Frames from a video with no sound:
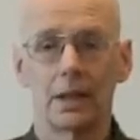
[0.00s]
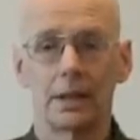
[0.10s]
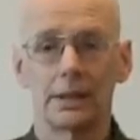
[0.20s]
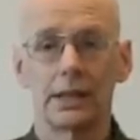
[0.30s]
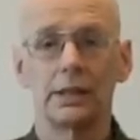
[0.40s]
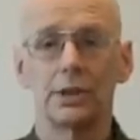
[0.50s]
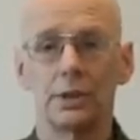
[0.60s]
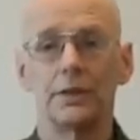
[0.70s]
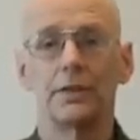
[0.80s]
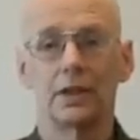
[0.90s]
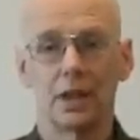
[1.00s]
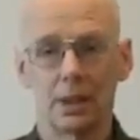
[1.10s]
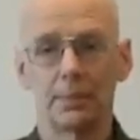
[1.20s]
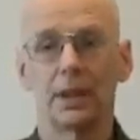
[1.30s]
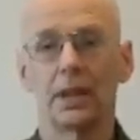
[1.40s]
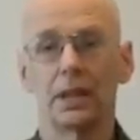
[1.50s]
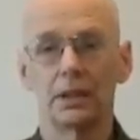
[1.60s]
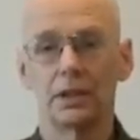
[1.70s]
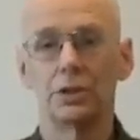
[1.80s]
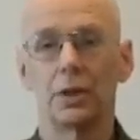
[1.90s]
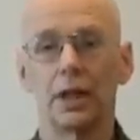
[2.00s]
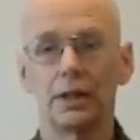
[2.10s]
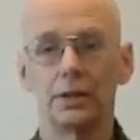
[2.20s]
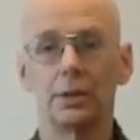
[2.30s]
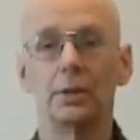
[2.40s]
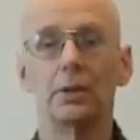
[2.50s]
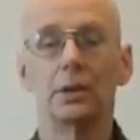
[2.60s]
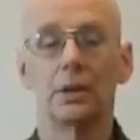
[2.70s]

sensory phenomena to try to